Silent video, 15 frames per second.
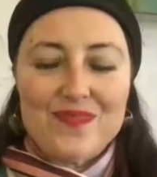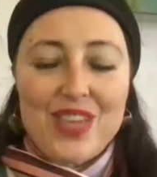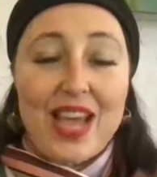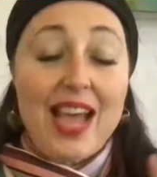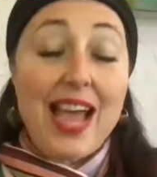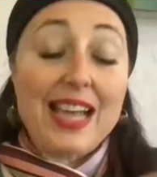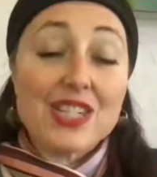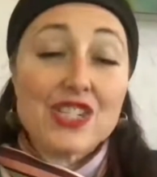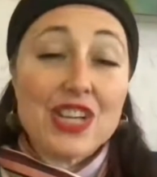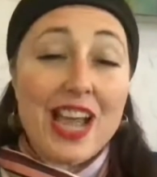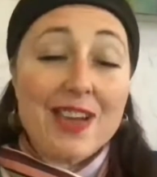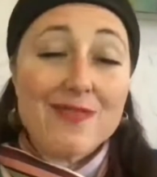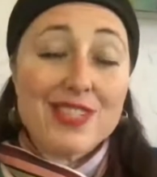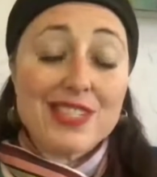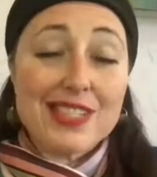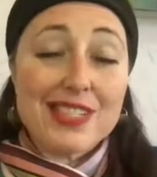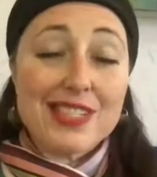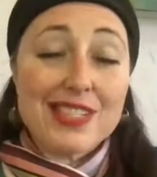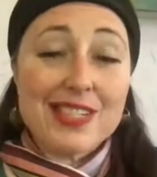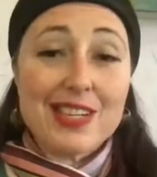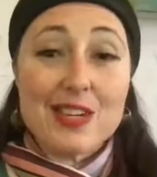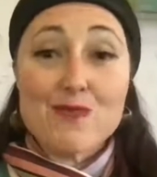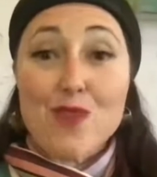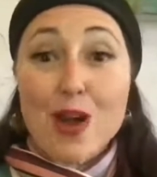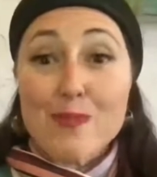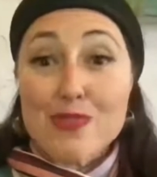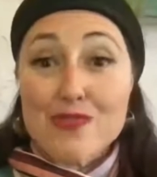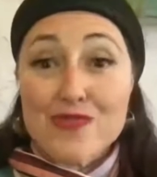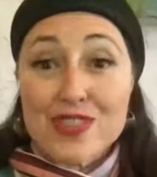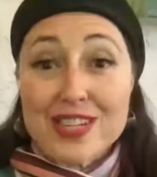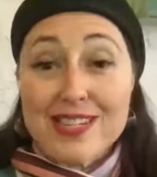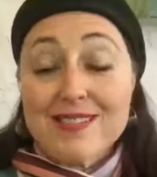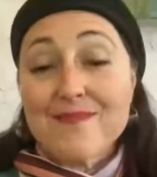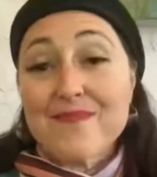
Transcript: Yeah, actually, I was thinking Robert Greene.